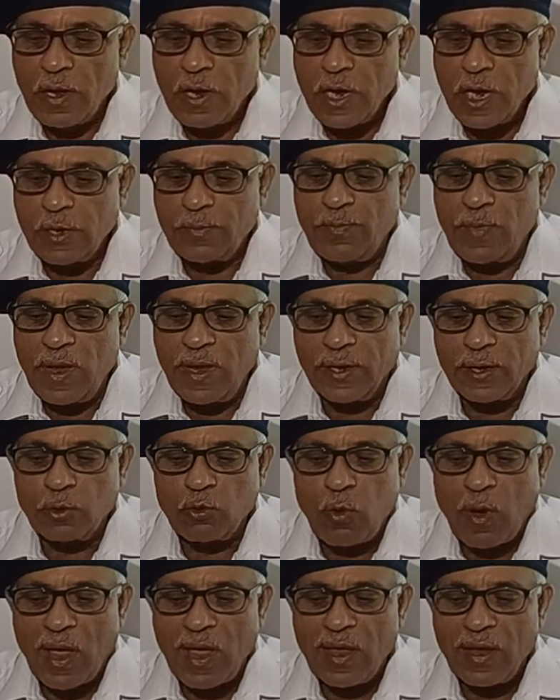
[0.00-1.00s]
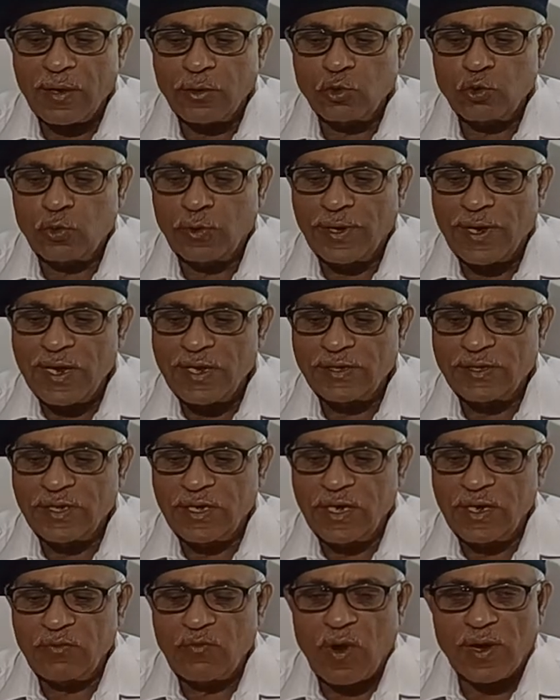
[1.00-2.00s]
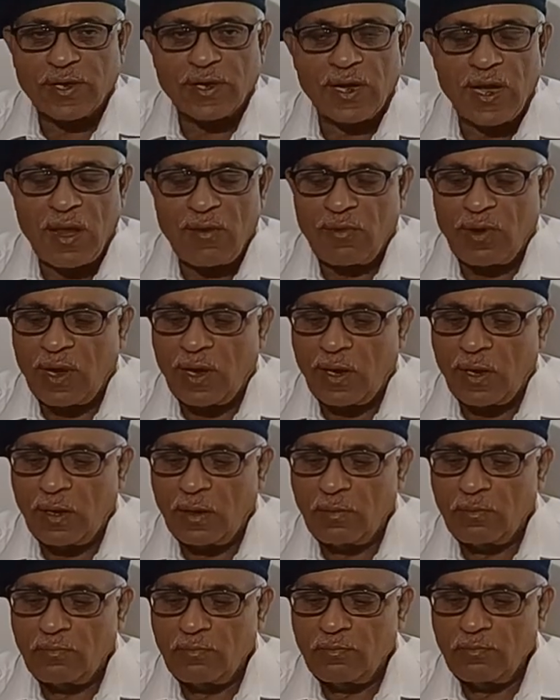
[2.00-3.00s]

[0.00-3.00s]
It may require to raise the water level